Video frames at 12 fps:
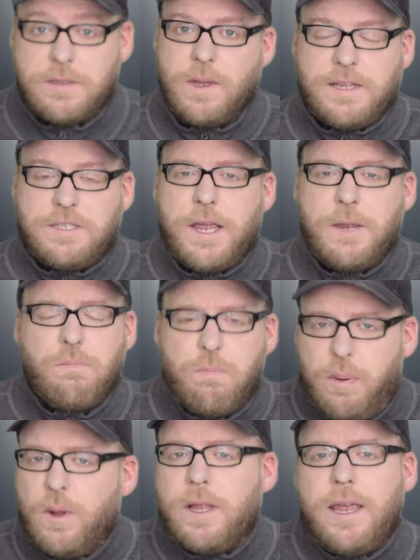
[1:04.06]
It's a
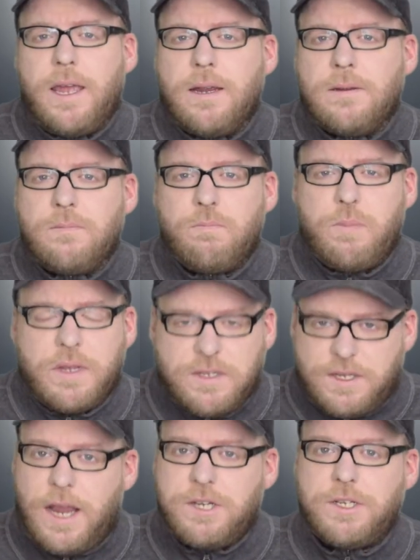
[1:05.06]
bullying,
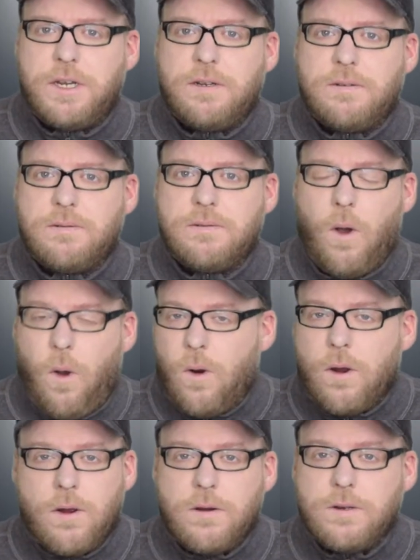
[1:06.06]
possession,
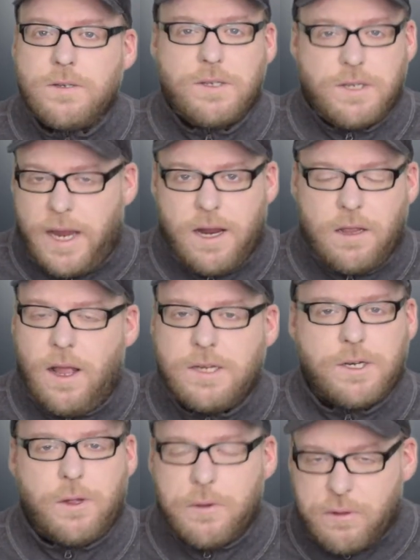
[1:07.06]
horror,
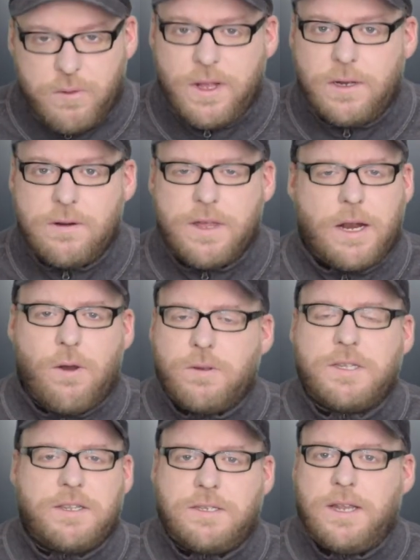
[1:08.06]
psychological thriller that
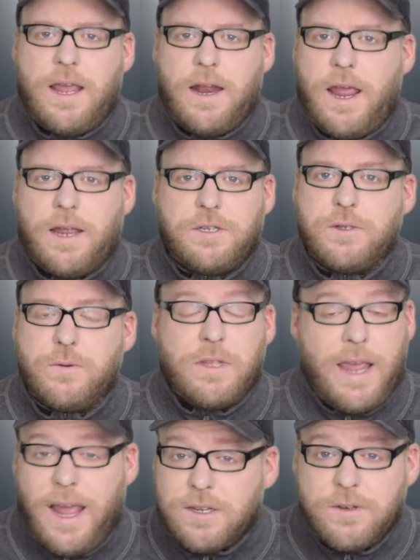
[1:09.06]
owes its DNA to
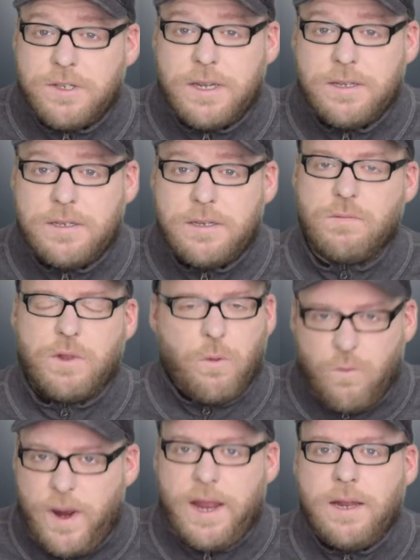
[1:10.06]
The Exorcist, The
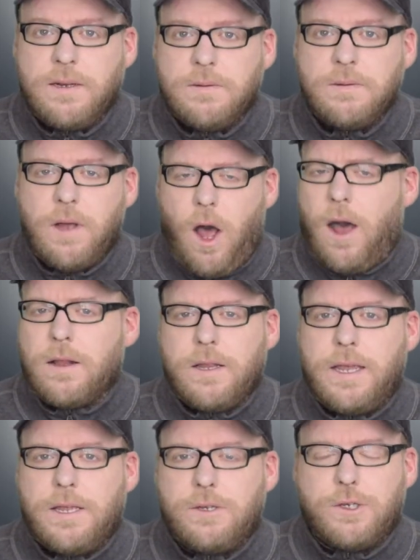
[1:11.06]
Ring,
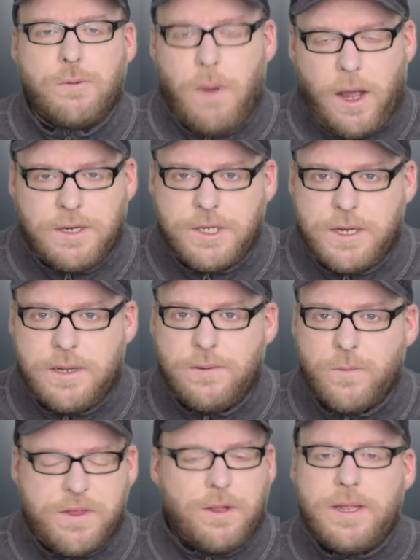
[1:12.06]
oddly Jumanji,
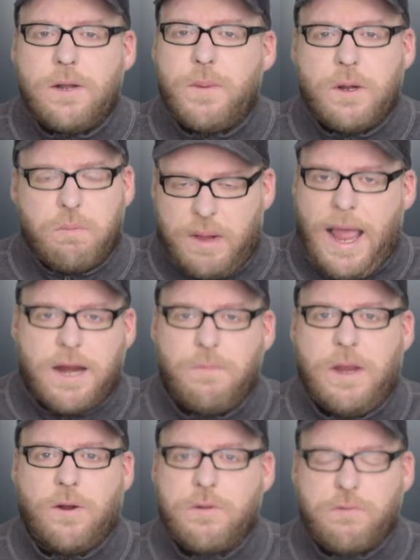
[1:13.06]
with a little bit of Black
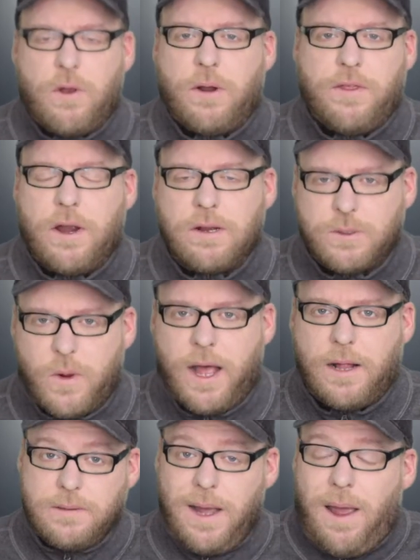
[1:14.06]
Mirror thrown in there as
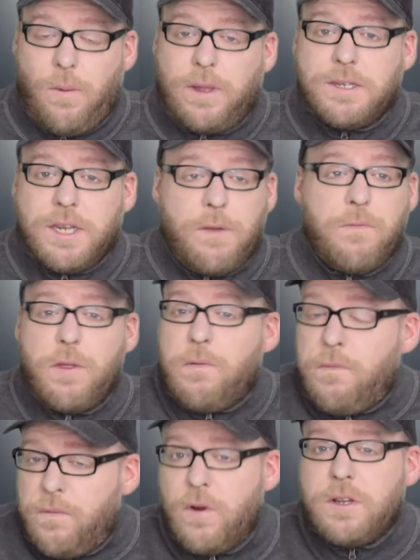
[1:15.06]
well. I will say for the
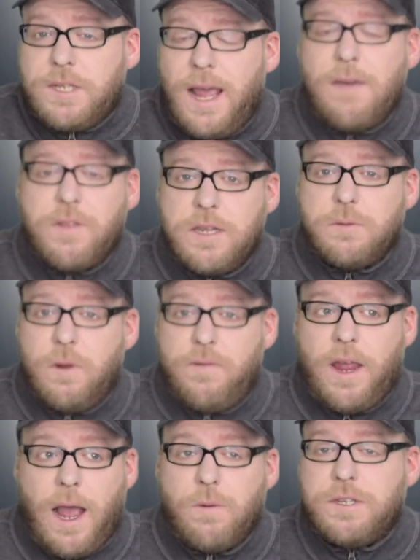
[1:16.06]
first half of this
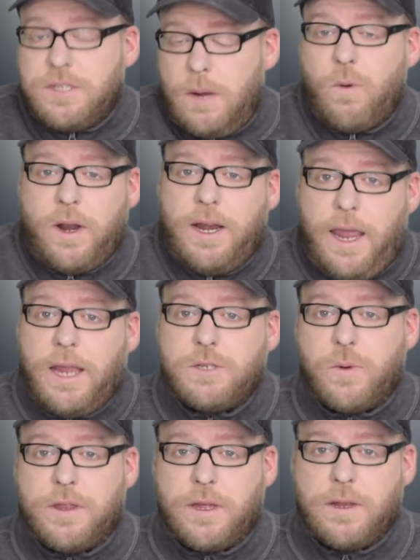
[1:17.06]
movie, I was somewhat engaged with it.